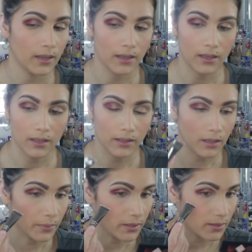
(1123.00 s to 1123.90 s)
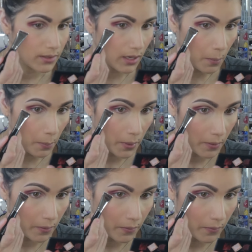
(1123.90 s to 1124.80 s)
and I'm gonna stamp
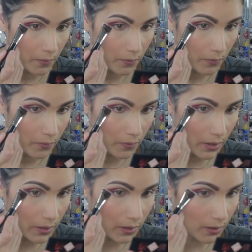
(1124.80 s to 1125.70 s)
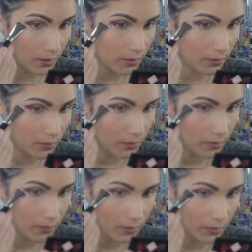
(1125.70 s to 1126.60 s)
right here
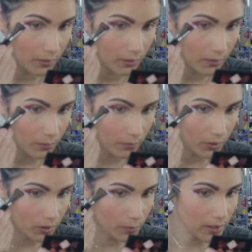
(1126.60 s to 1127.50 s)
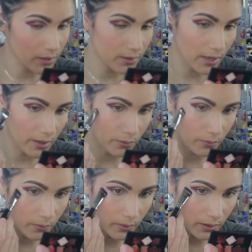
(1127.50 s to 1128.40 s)
just because I
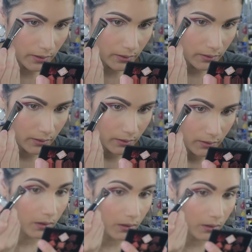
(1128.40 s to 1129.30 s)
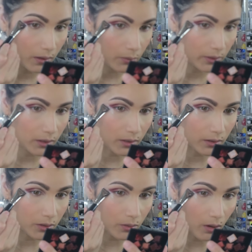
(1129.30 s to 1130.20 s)
don't want I don't want the
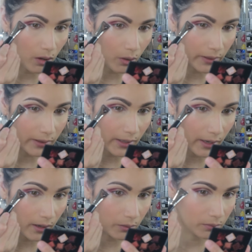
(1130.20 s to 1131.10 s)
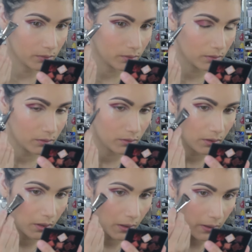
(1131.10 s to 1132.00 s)
color to go all the way down
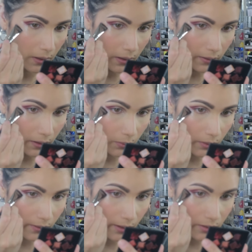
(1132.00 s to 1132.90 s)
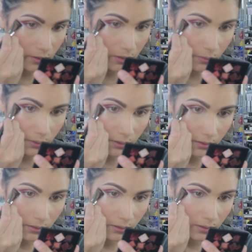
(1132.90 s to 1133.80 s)
and that's what it's actually
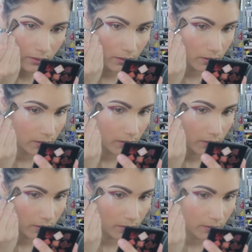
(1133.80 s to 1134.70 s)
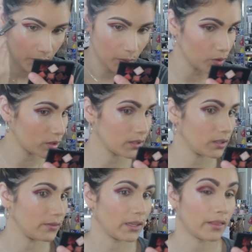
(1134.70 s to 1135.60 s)
doing so I'm just gonna
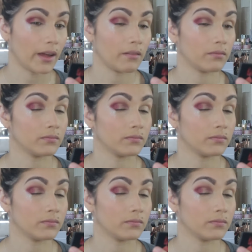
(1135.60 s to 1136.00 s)
leave it like that